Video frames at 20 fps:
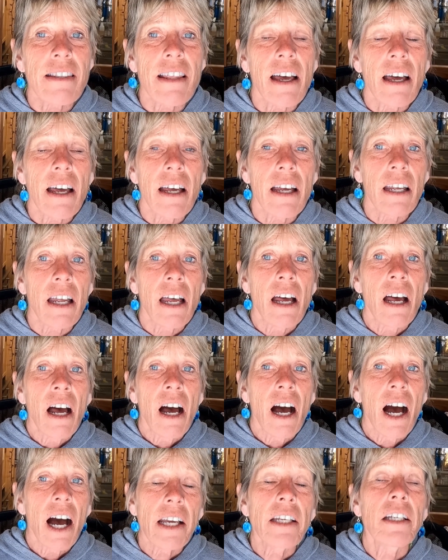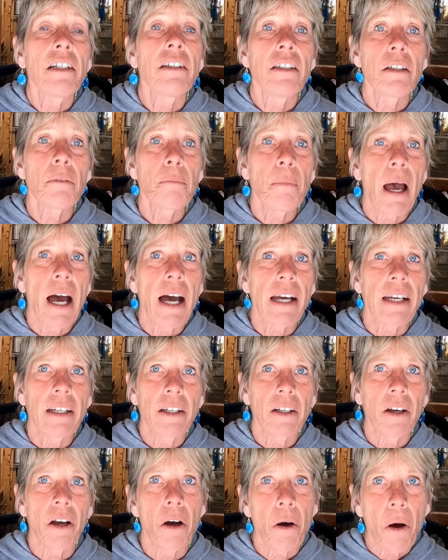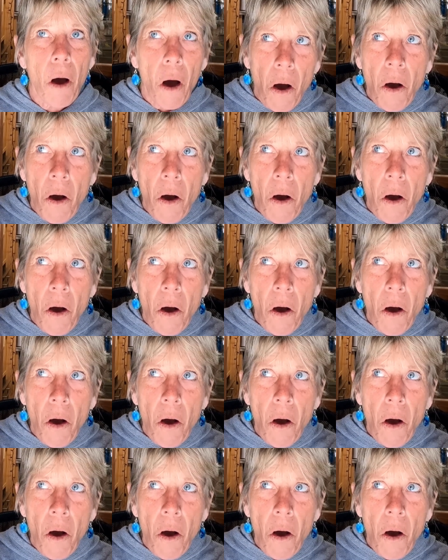that I can look back and go,